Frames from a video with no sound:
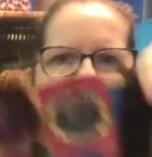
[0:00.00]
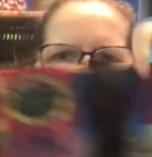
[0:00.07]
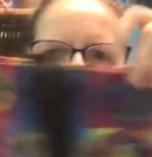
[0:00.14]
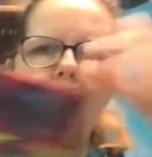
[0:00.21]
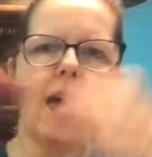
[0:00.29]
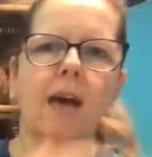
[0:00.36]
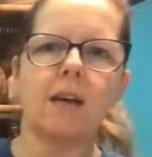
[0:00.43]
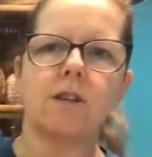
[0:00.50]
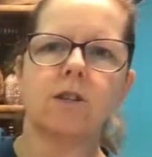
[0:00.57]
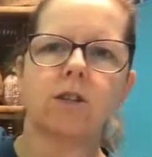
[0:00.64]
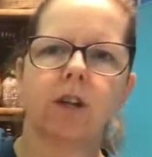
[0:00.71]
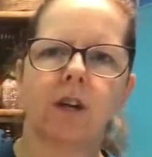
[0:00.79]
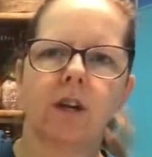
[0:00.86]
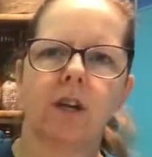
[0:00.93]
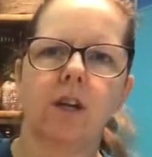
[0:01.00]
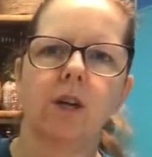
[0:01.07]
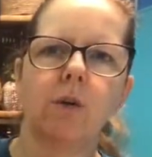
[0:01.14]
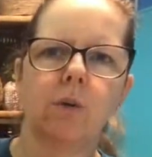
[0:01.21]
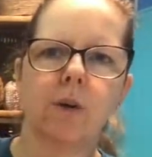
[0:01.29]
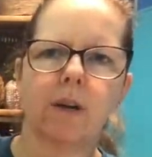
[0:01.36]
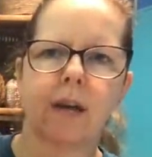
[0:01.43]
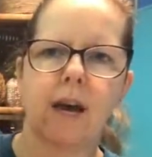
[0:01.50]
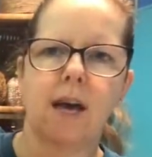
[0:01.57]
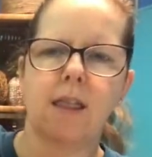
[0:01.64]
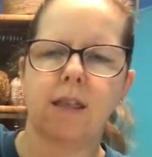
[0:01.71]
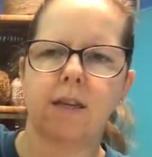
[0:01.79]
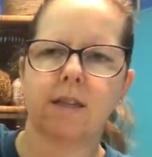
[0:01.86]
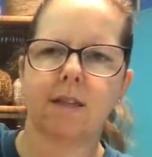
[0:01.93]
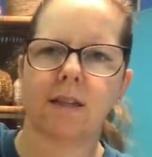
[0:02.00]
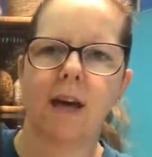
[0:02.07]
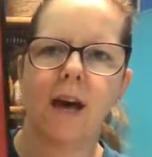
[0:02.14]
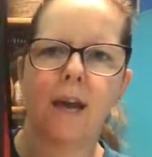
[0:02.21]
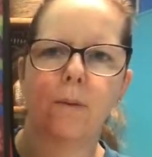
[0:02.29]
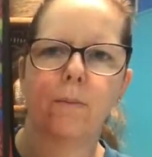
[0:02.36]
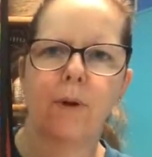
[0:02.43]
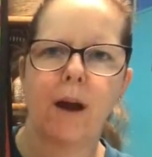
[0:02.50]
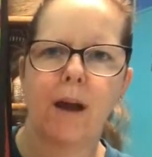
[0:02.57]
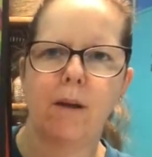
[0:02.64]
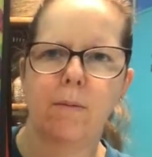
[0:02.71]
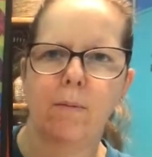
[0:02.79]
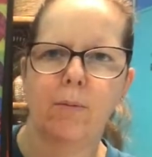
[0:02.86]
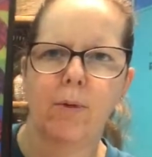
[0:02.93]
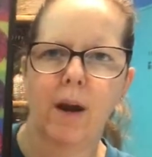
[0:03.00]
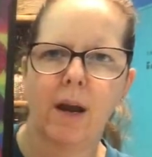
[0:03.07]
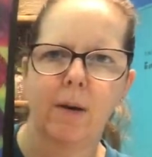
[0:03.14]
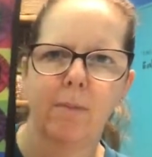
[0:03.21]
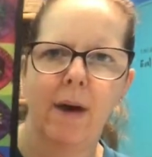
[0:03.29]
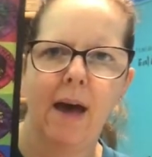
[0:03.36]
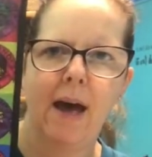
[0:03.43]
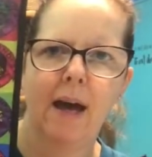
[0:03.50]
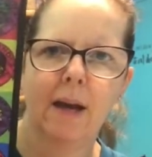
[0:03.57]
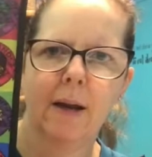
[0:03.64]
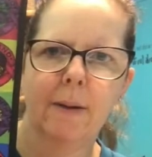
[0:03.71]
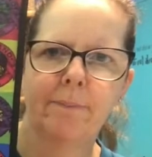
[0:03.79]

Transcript: and you will get this Lion brand bag.